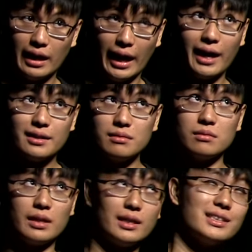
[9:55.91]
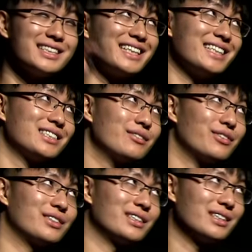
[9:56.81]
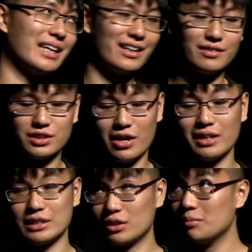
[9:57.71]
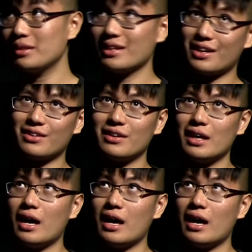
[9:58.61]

And as a teaser for the end of this talk, there's going to be another,